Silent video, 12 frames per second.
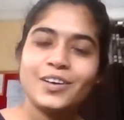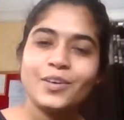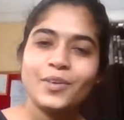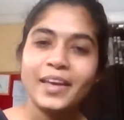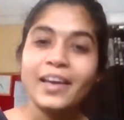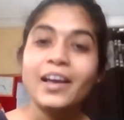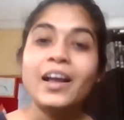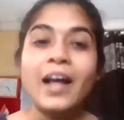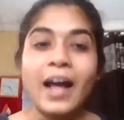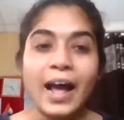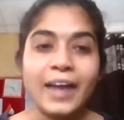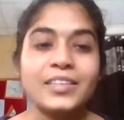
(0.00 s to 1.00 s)
Okay,
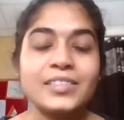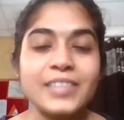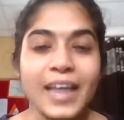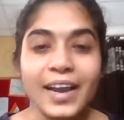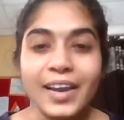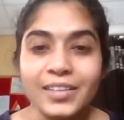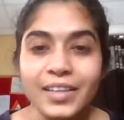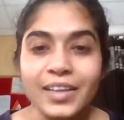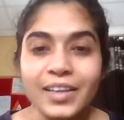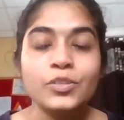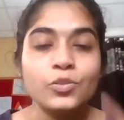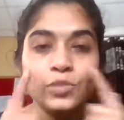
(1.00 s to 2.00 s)
and the second
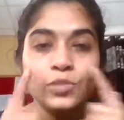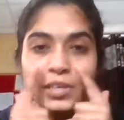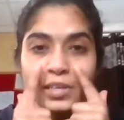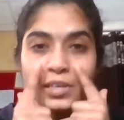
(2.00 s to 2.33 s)
thing, to the